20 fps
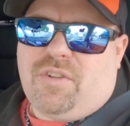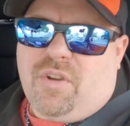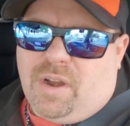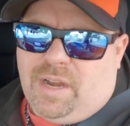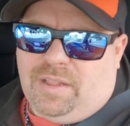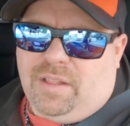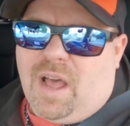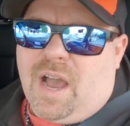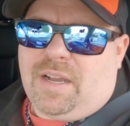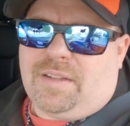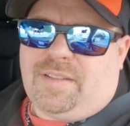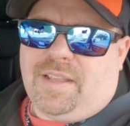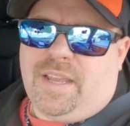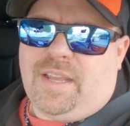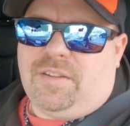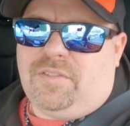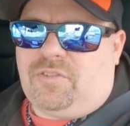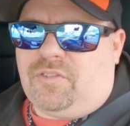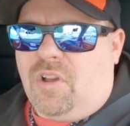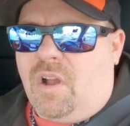You already locked
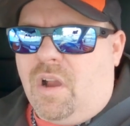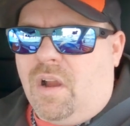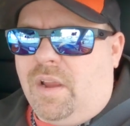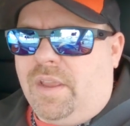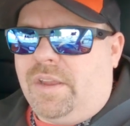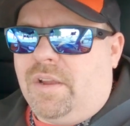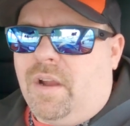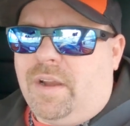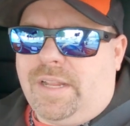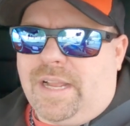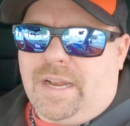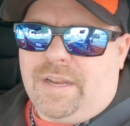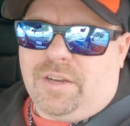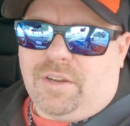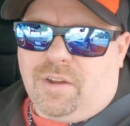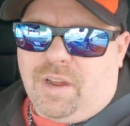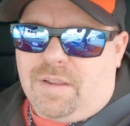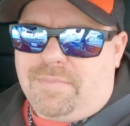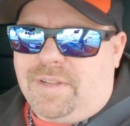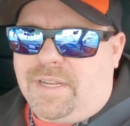in. Sorry, you already got an
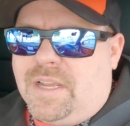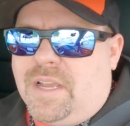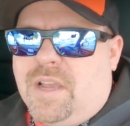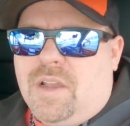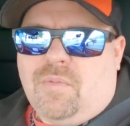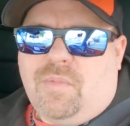agreement.